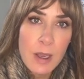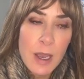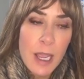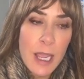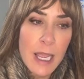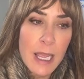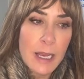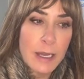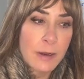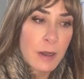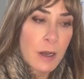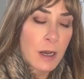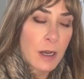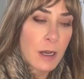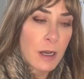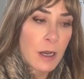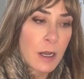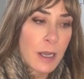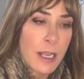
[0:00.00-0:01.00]
And
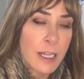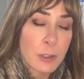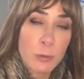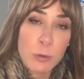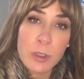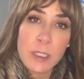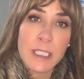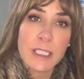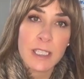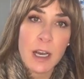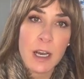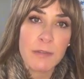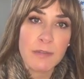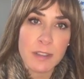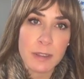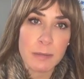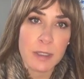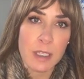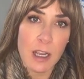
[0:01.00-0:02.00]
it's really tough
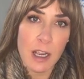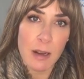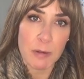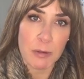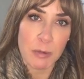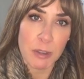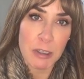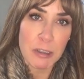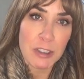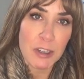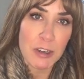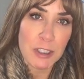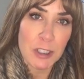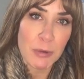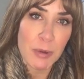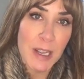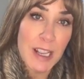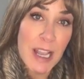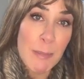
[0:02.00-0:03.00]
sometimes when you start to
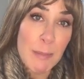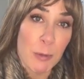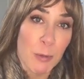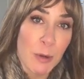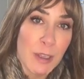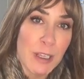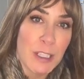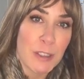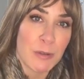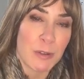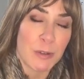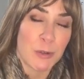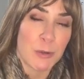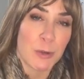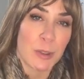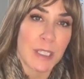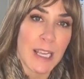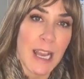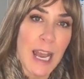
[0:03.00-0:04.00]
wake up and realize what's
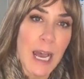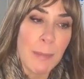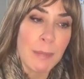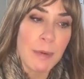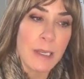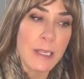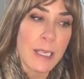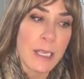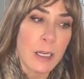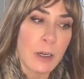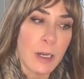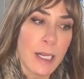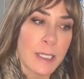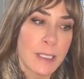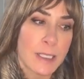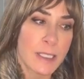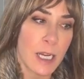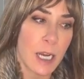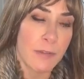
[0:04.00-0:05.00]
really happening here.
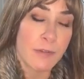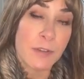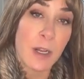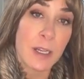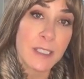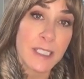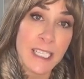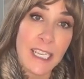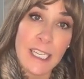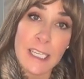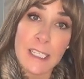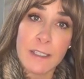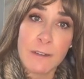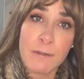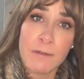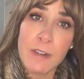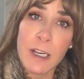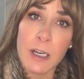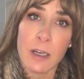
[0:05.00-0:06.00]
It's tough not to get into
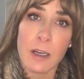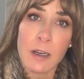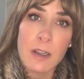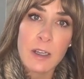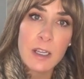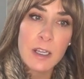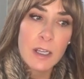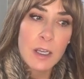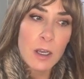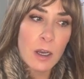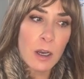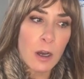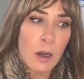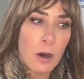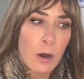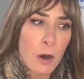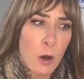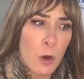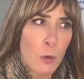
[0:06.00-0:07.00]
fear.
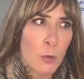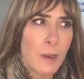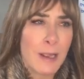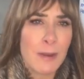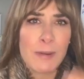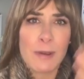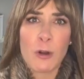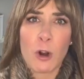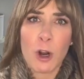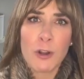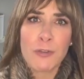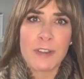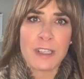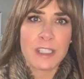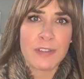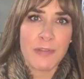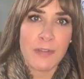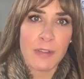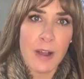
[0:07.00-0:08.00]
We mean the earth
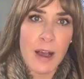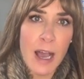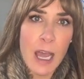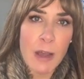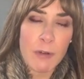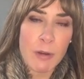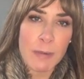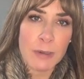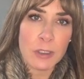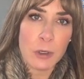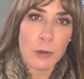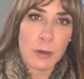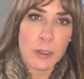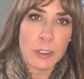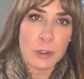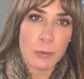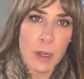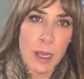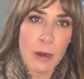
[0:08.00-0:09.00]
is flat, we've been told
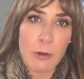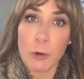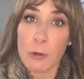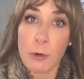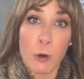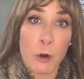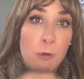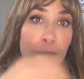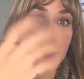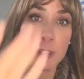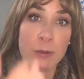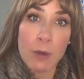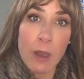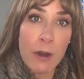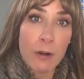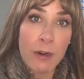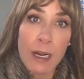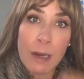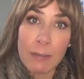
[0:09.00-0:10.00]
it's round, or the earth is
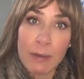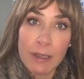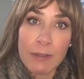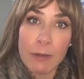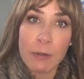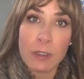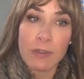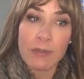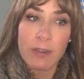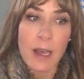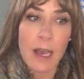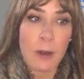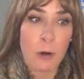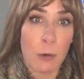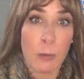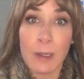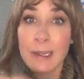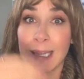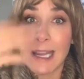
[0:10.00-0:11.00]
round and I believed it was flat, or
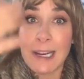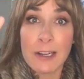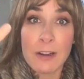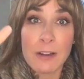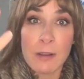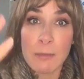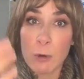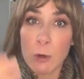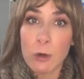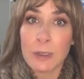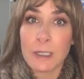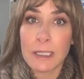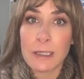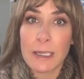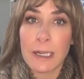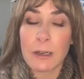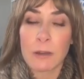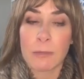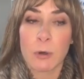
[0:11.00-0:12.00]
we landed on the moon or didn't
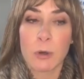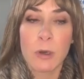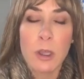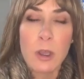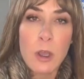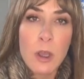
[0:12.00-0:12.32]
land on the moon.